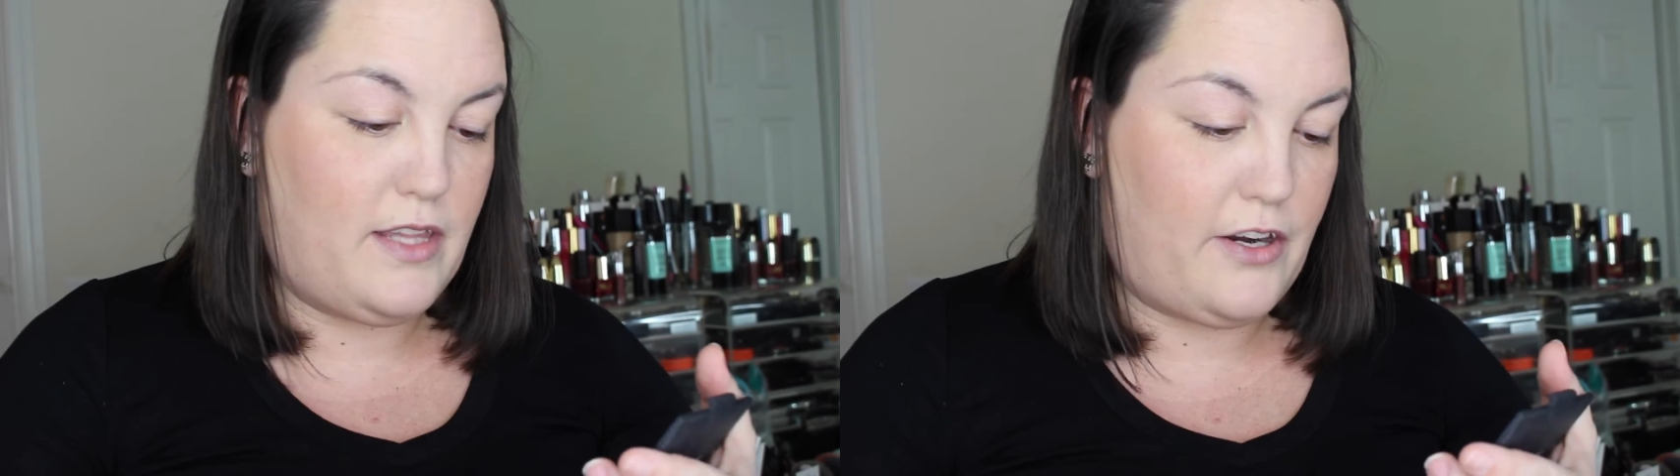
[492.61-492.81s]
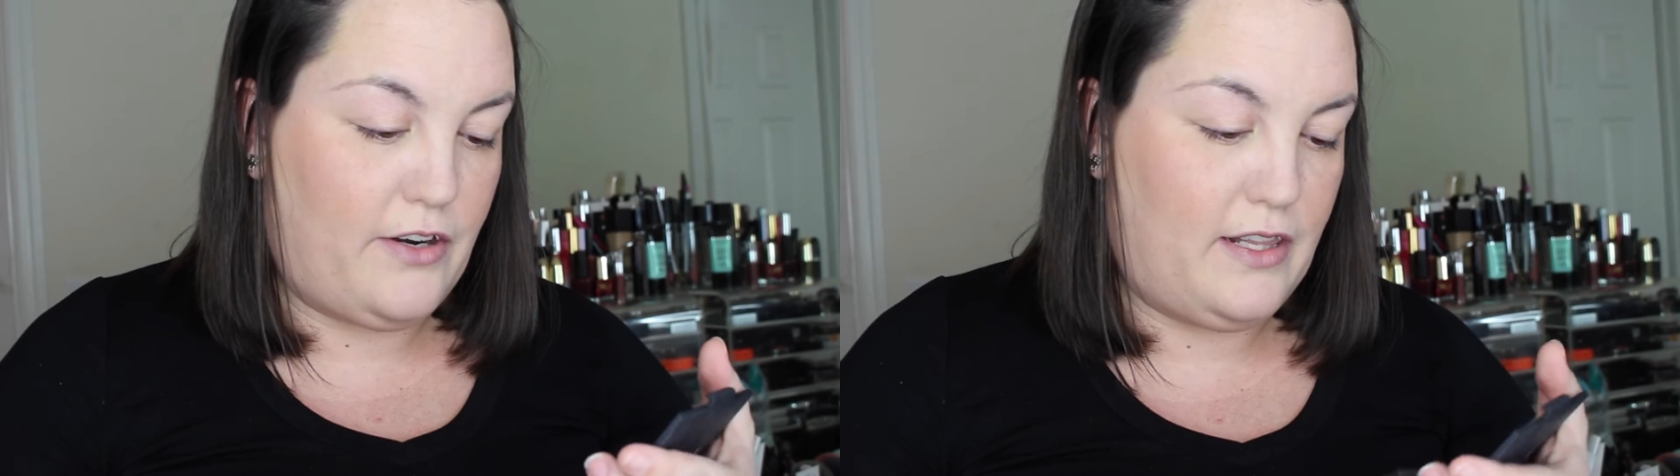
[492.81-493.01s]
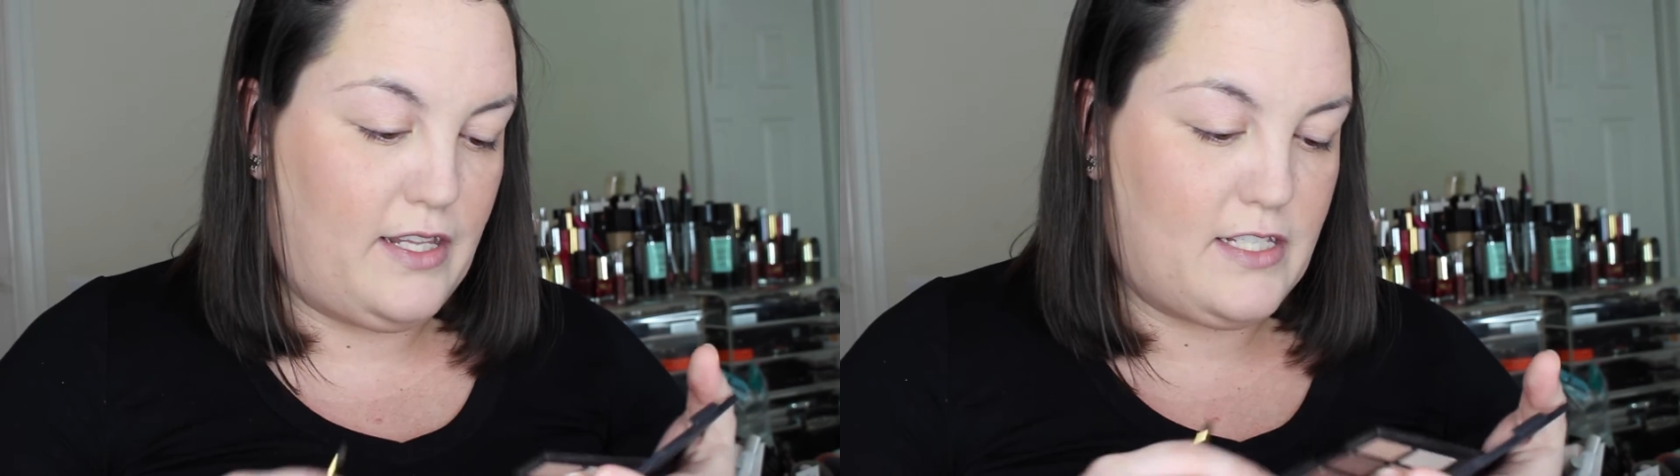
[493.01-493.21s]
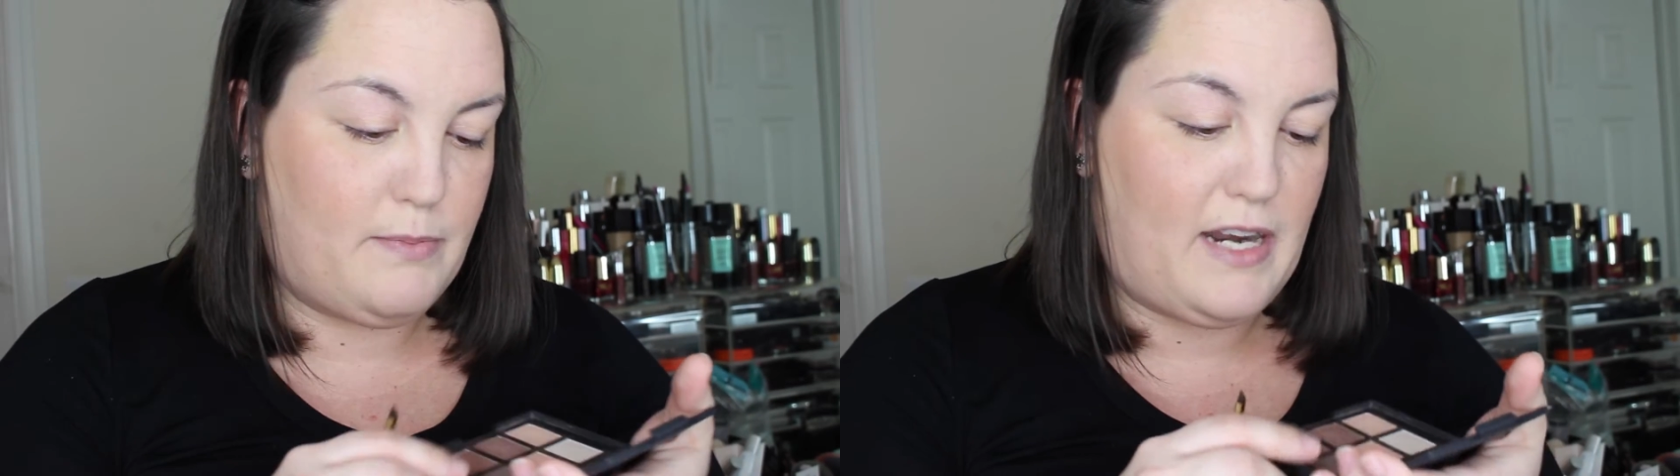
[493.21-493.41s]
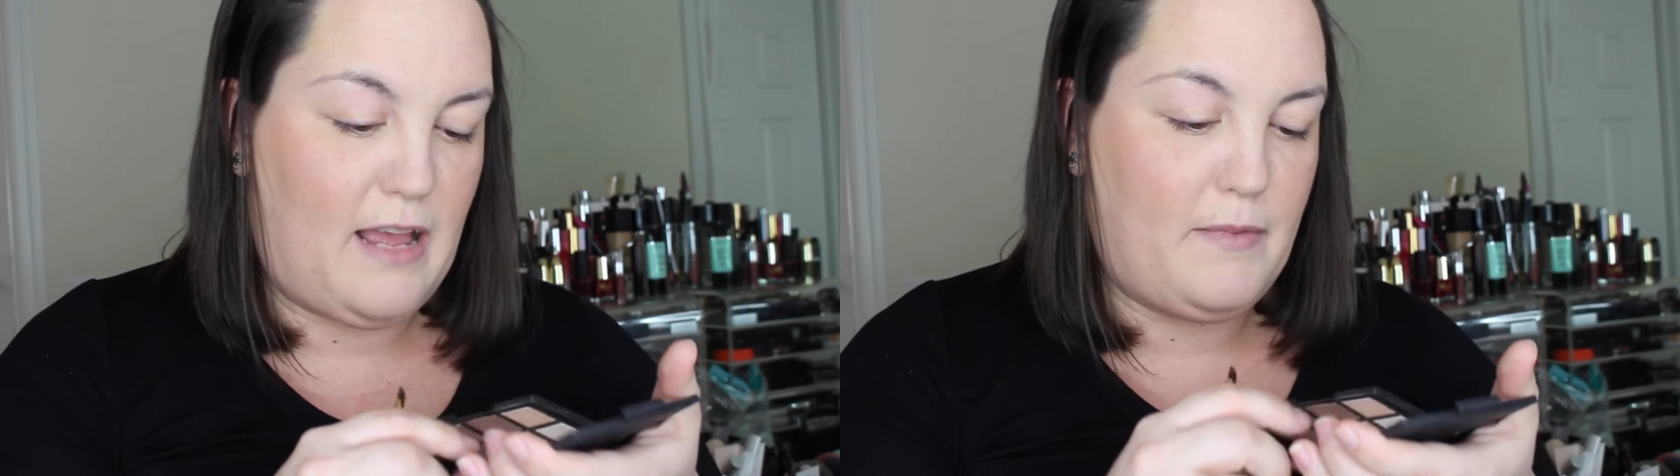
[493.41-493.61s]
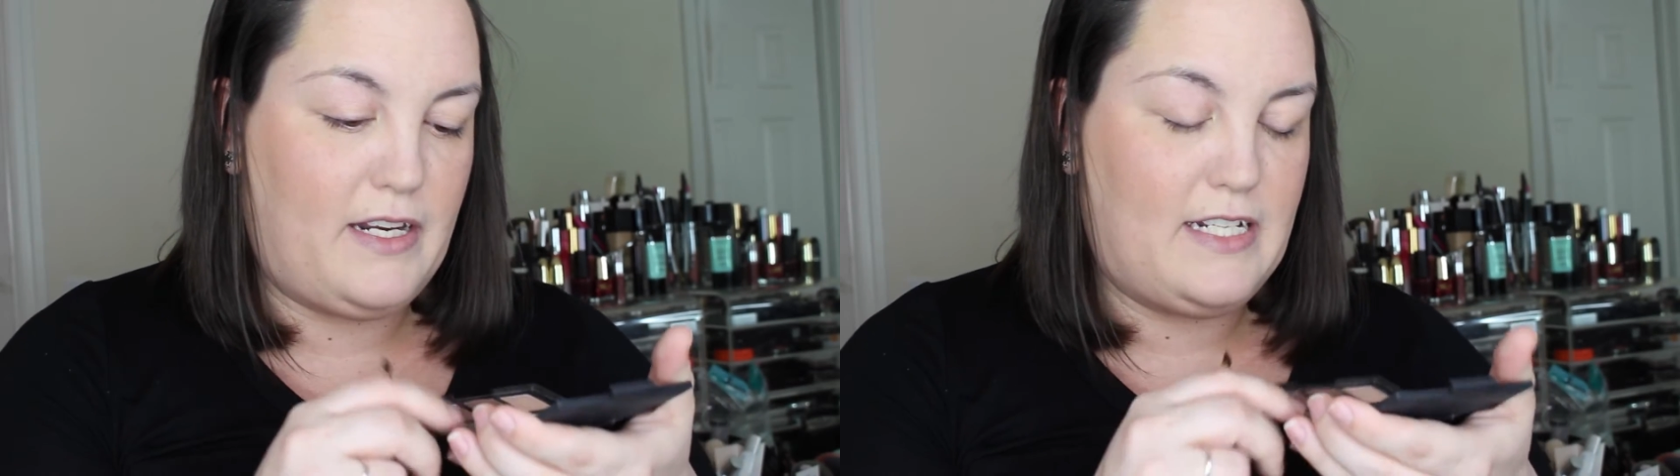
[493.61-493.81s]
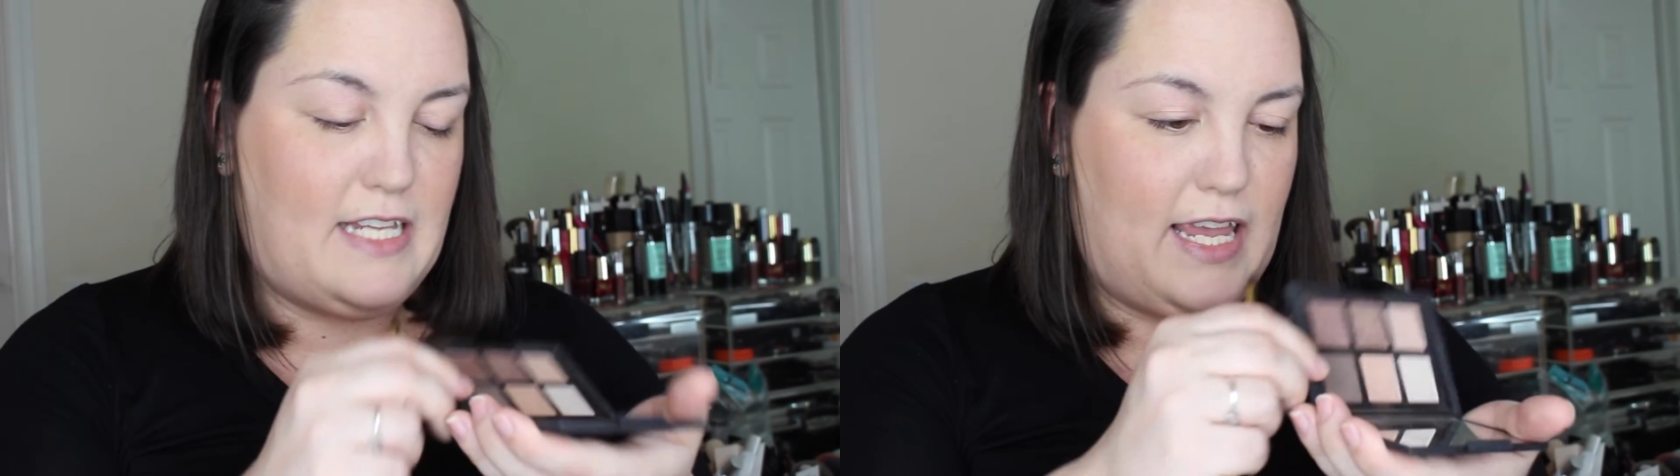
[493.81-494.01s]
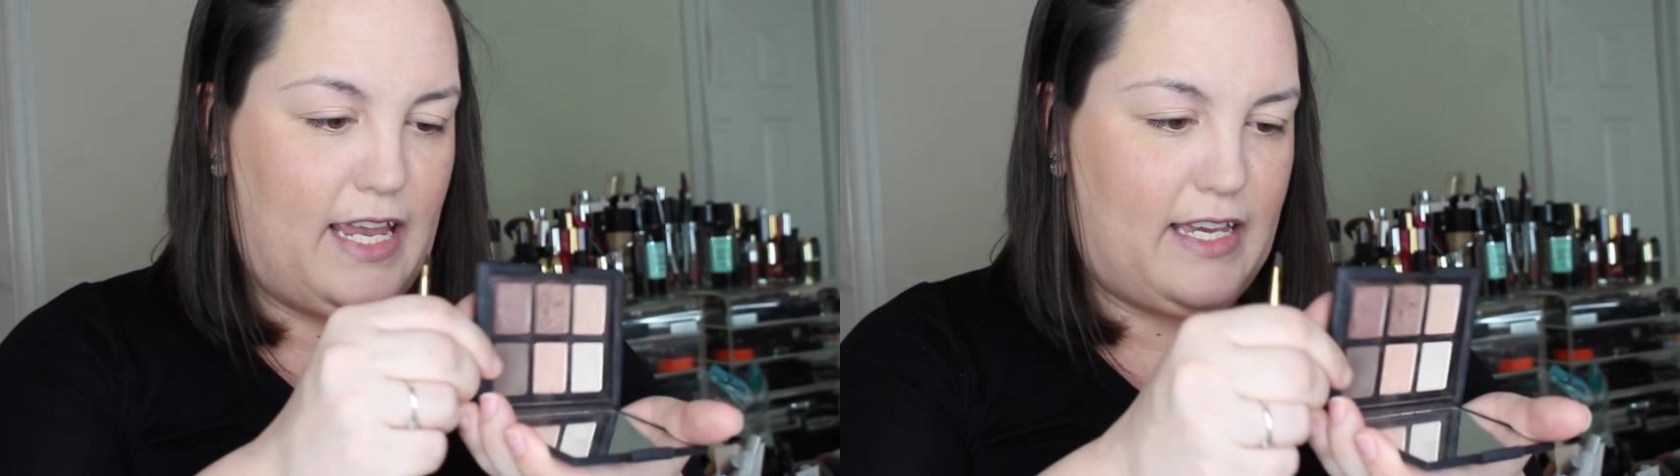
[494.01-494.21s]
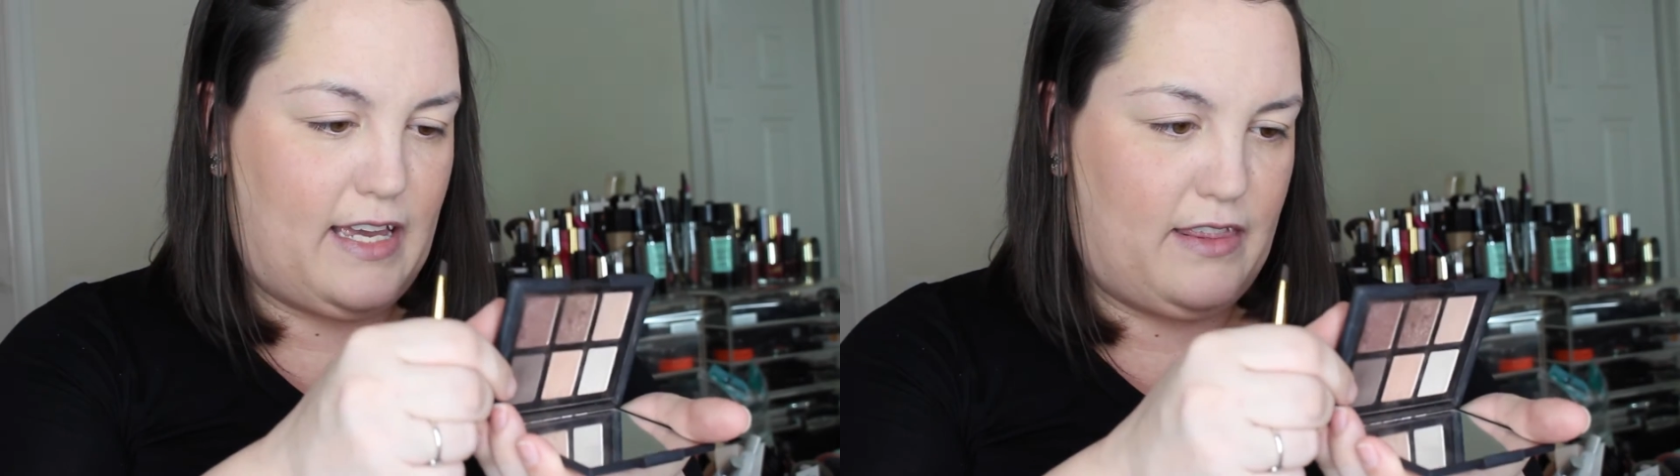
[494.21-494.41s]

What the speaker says: that are in this, but I'm gonna take,